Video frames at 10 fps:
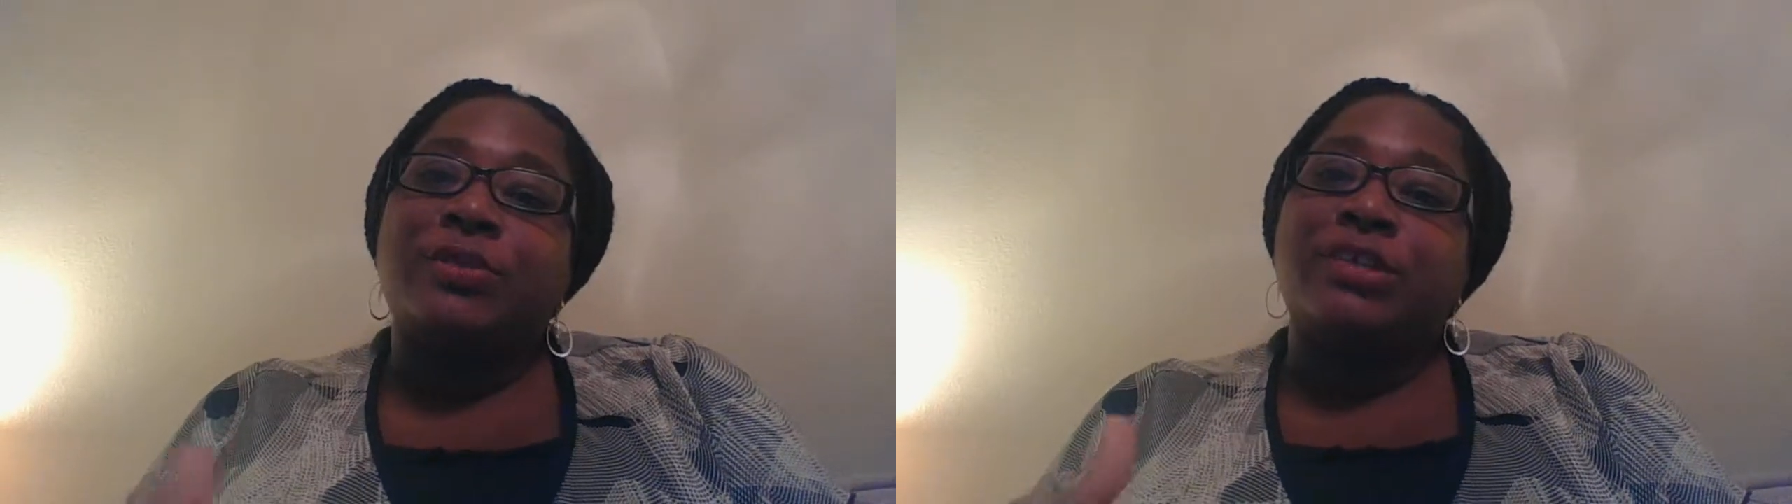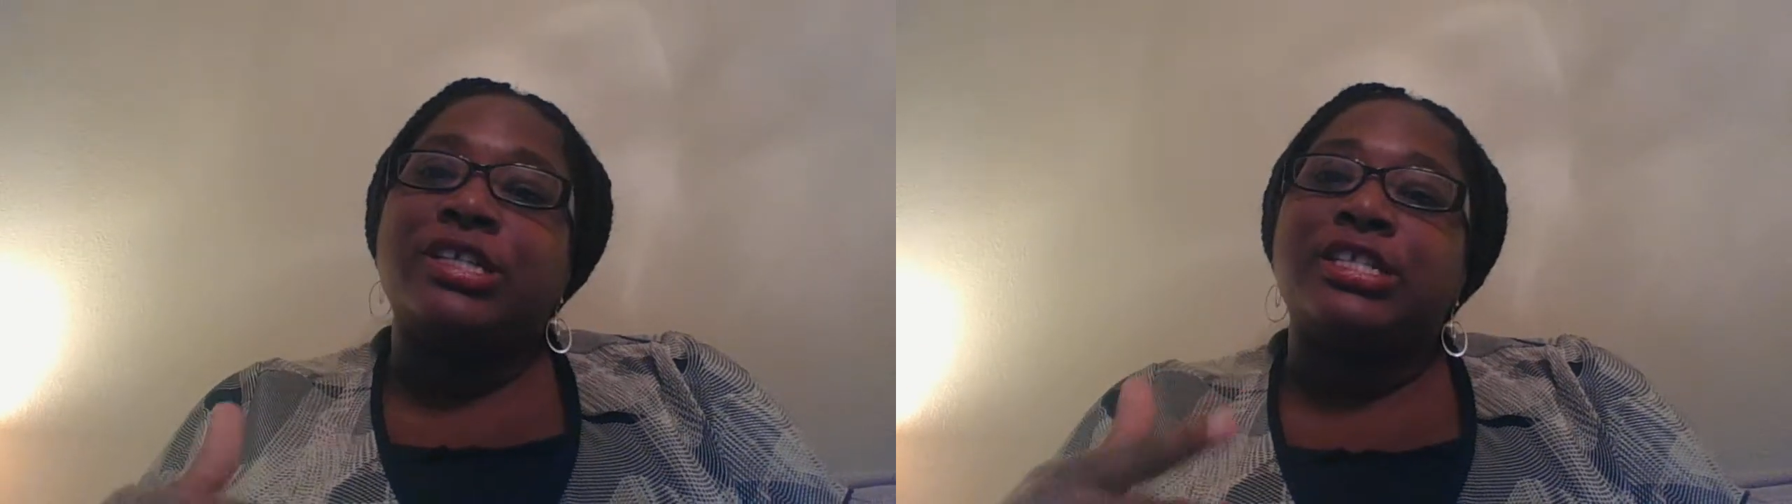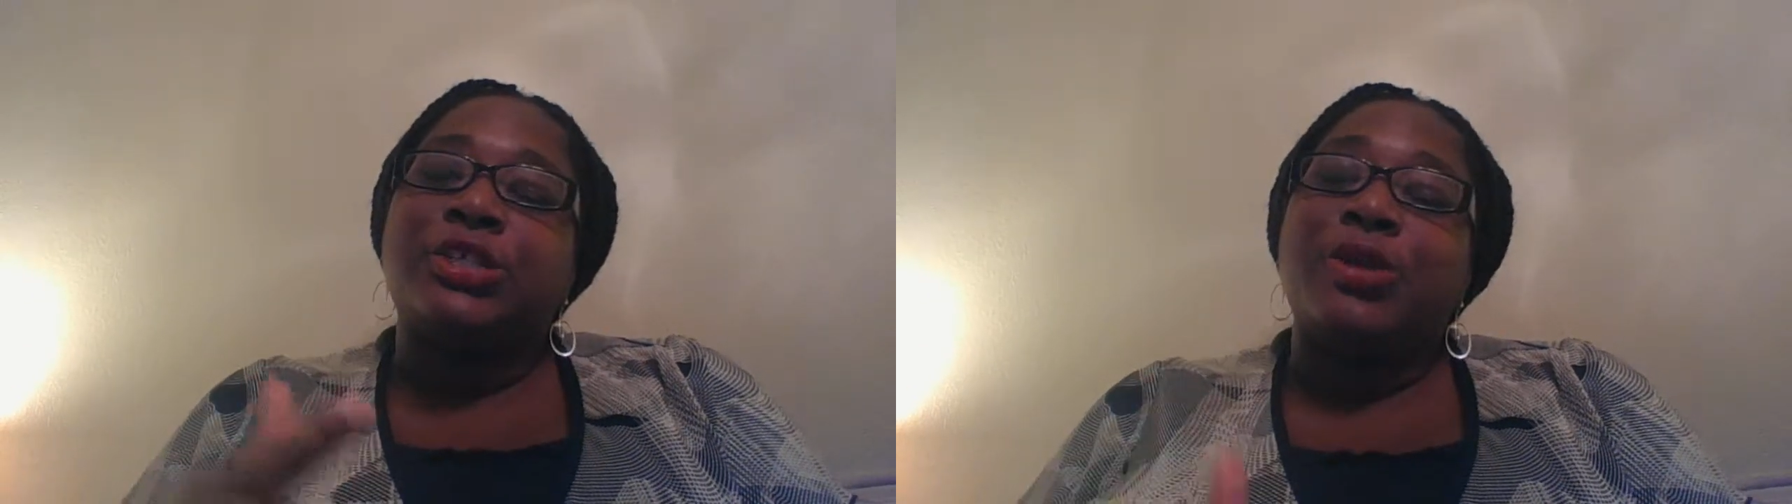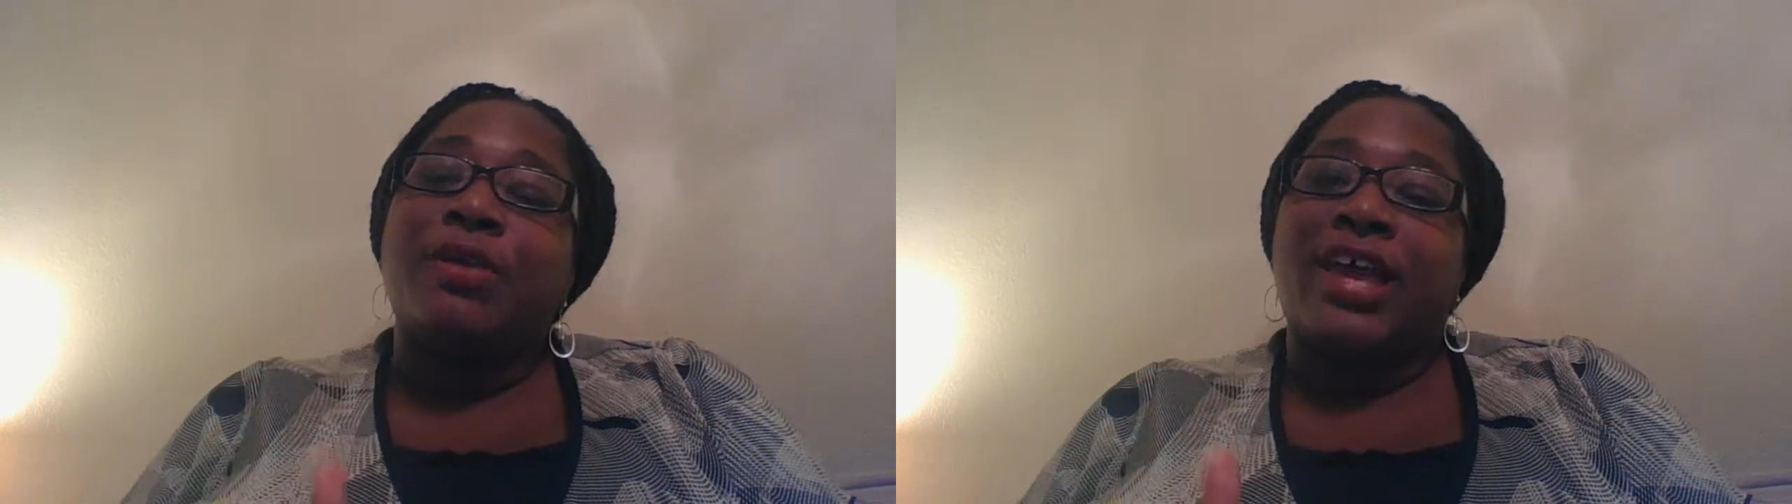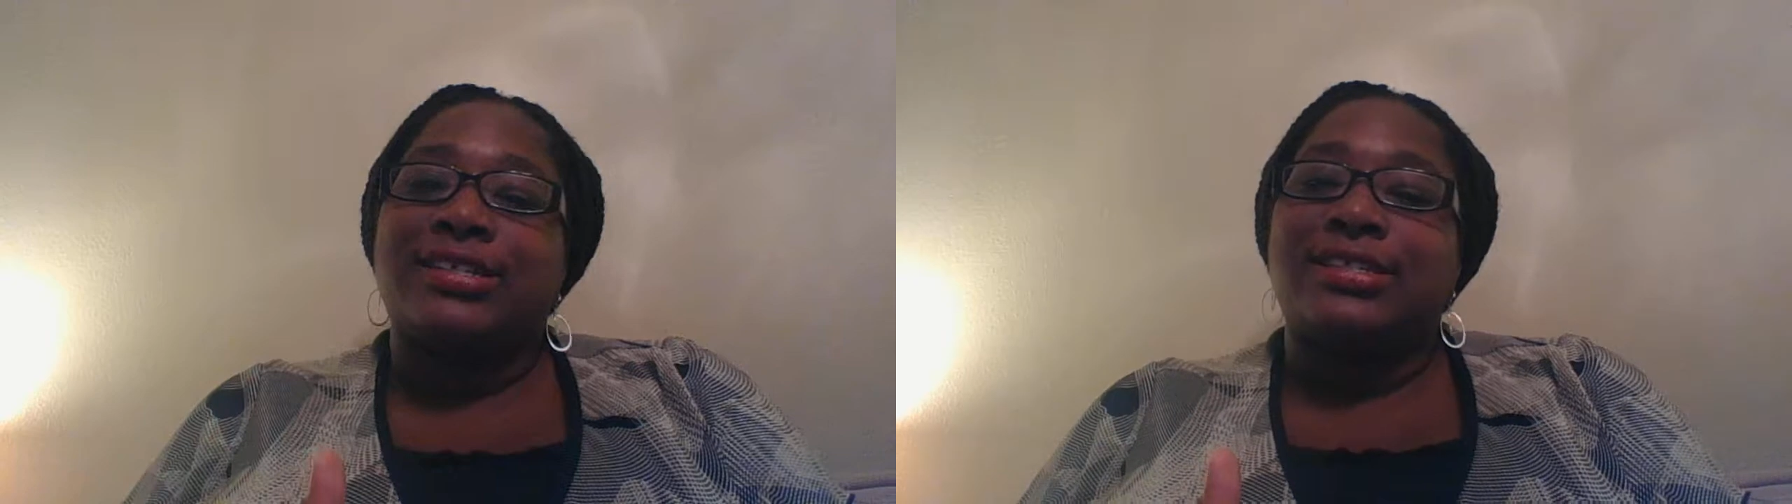ones that you have
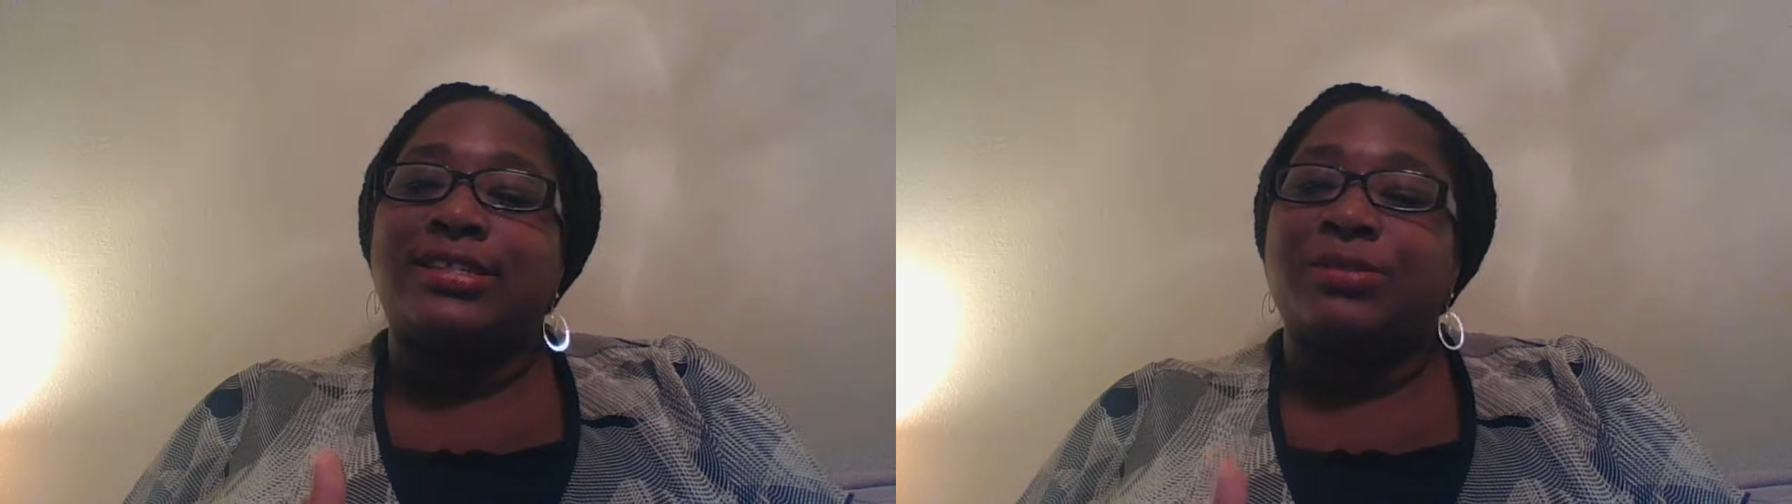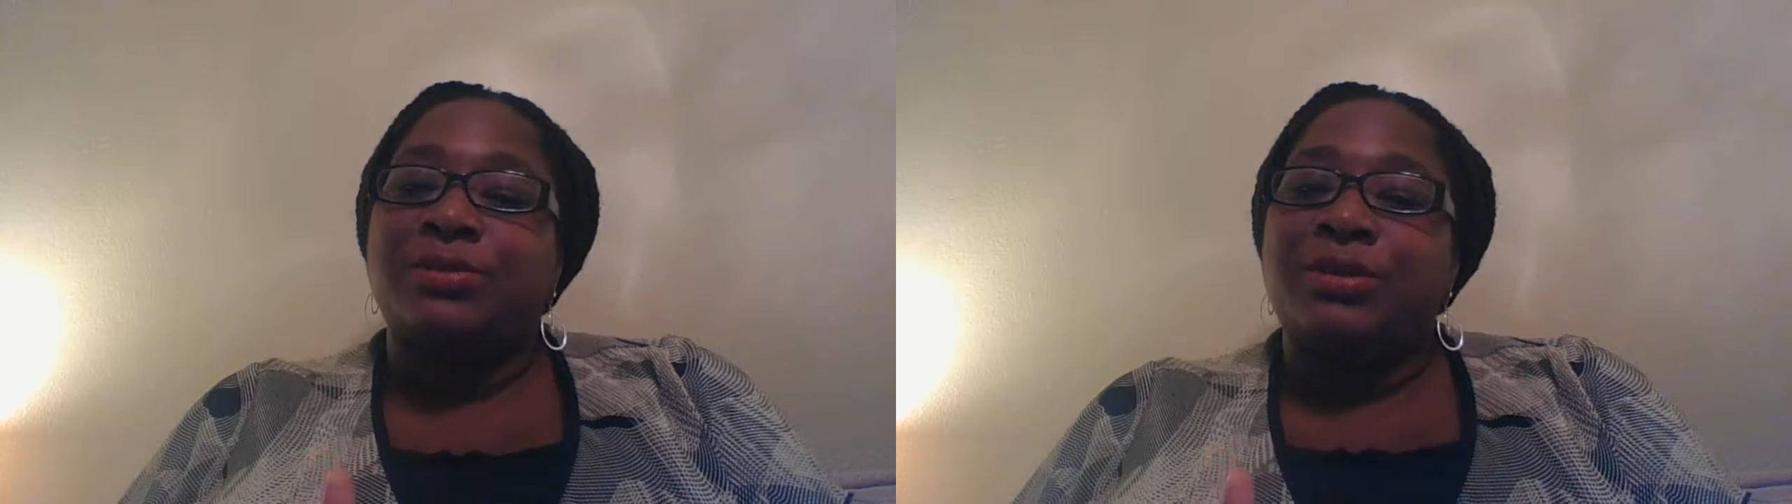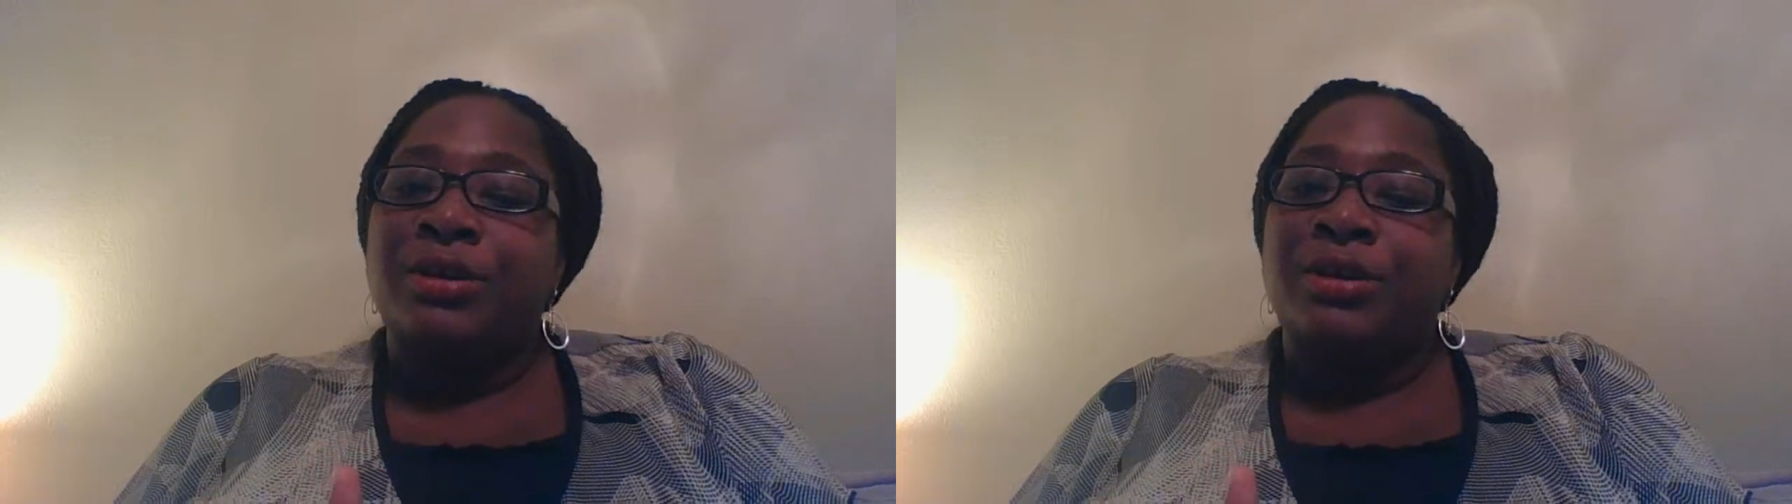access to.